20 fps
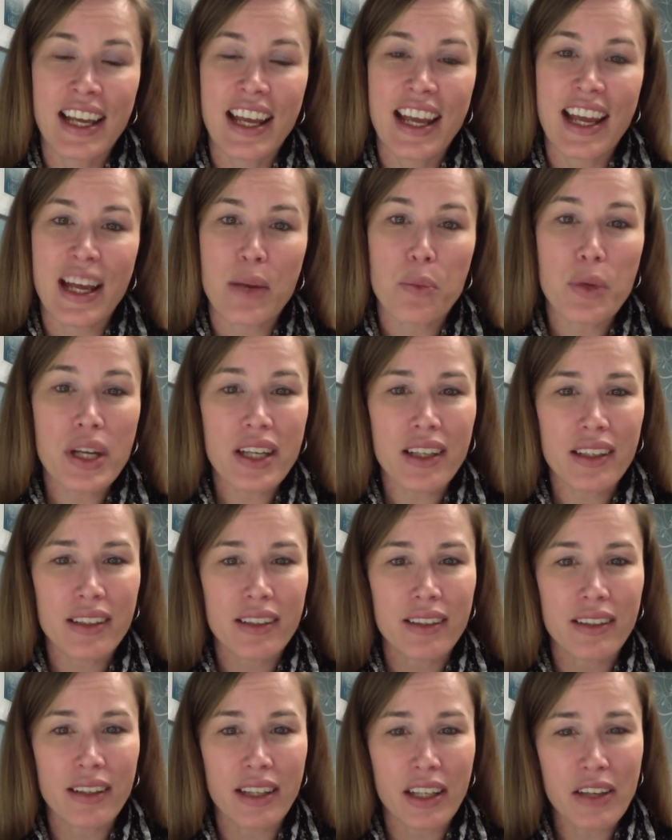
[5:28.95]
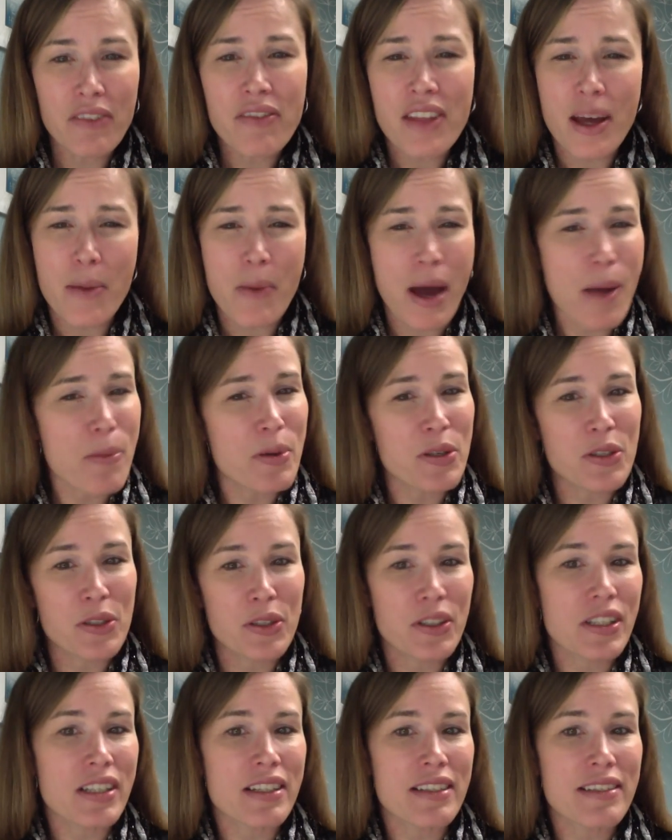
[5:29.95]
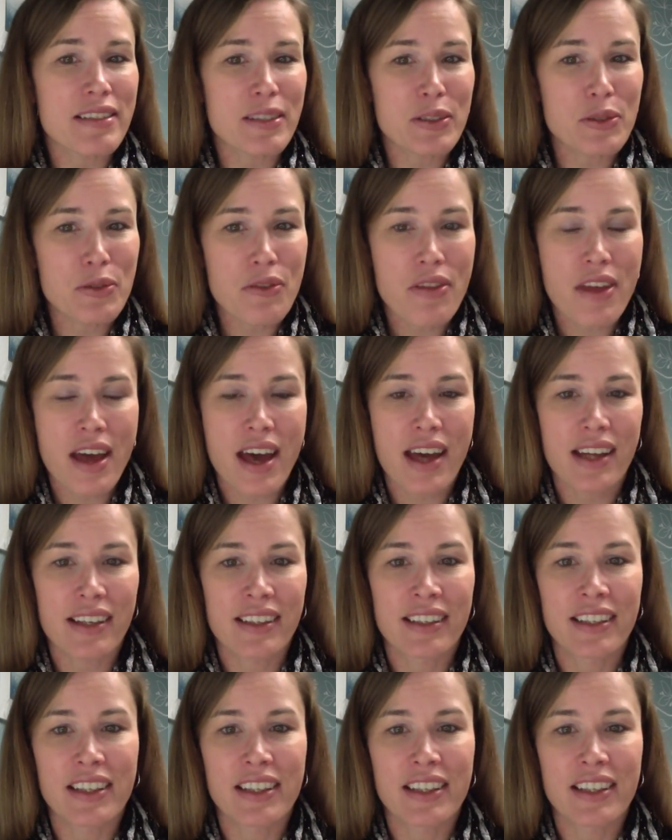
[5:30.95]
And we can give them opportunities to do that.